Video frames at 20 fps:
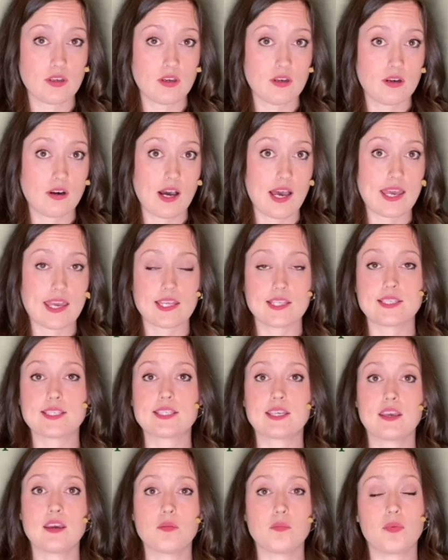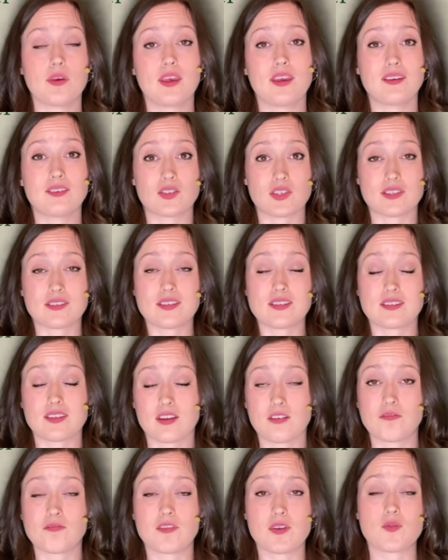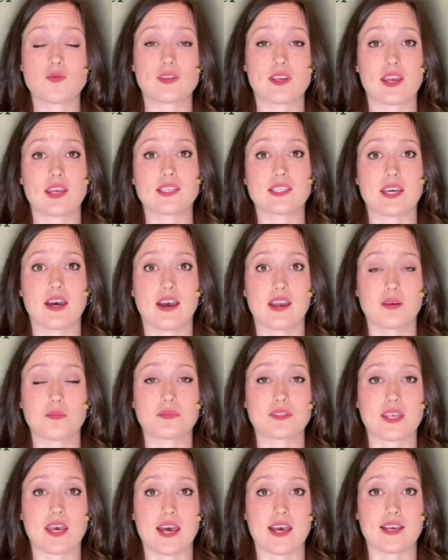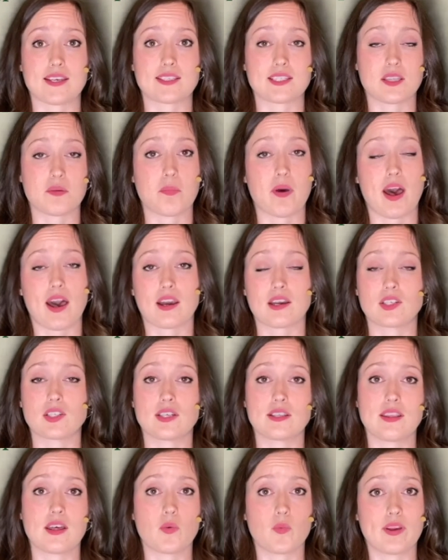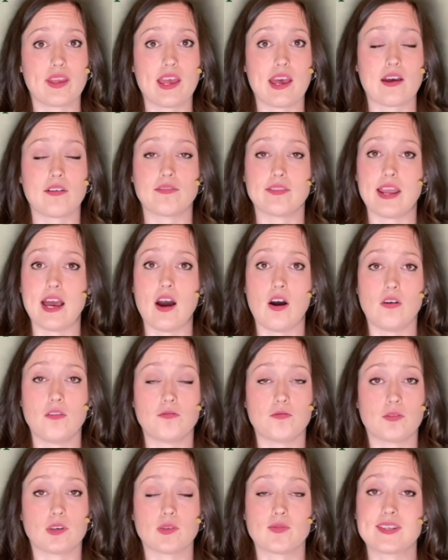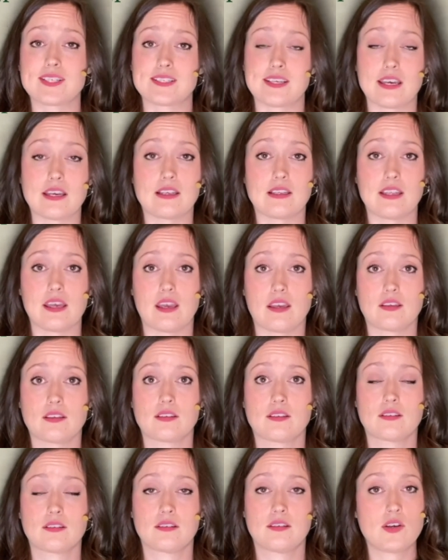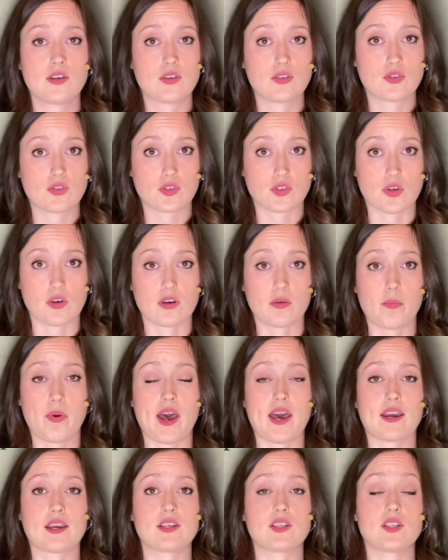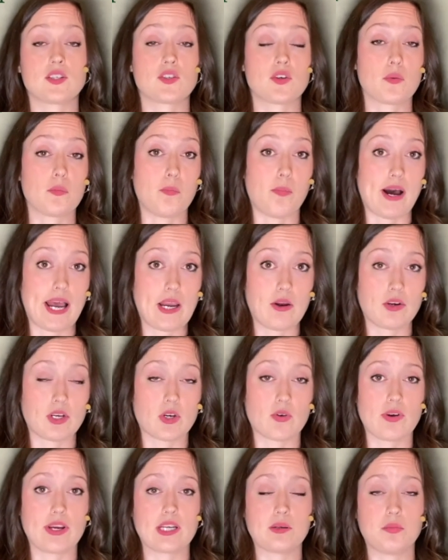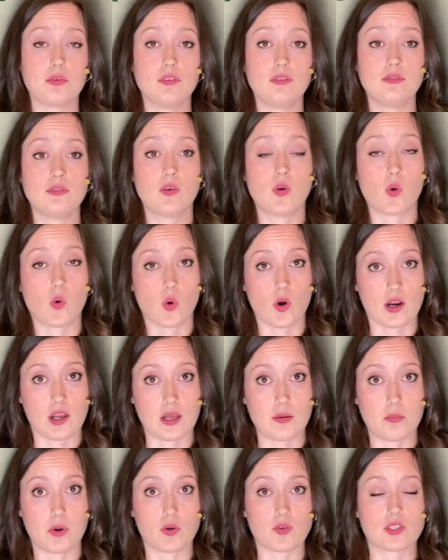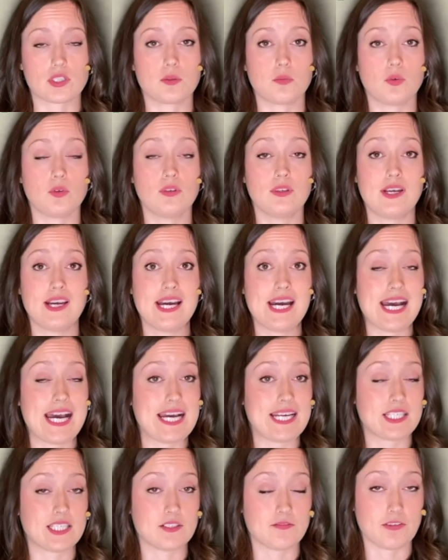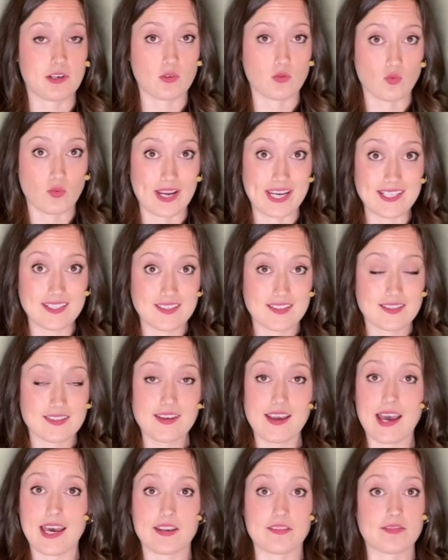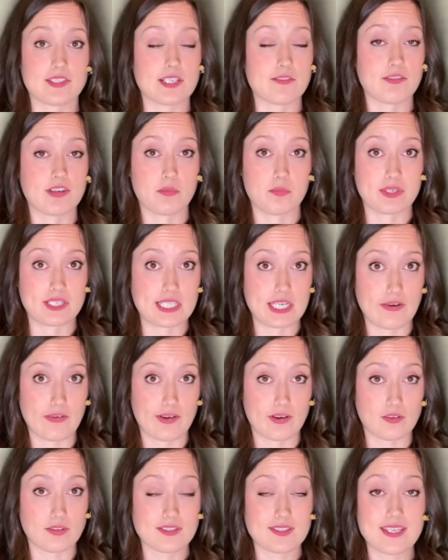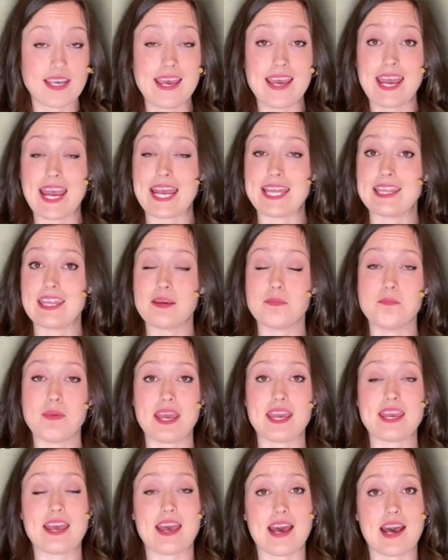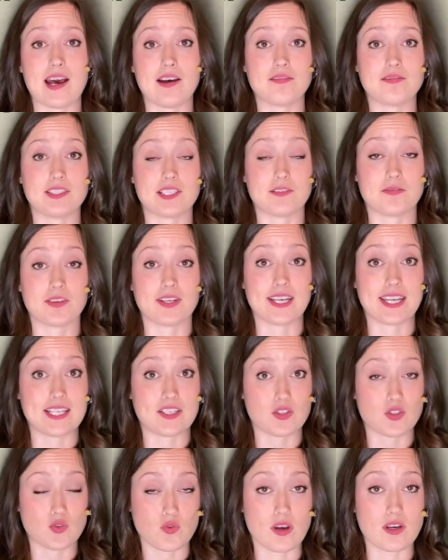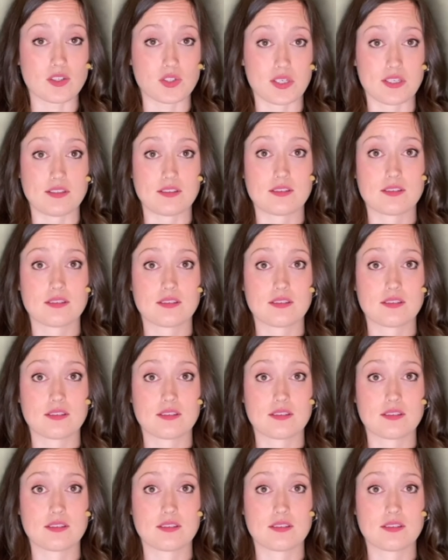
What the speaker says: I can see it being just as confusing at times as the packaging that we have now for recycling. Certain packages are biodegradable or compostable at different rates out of different materials, and they may have different instructions.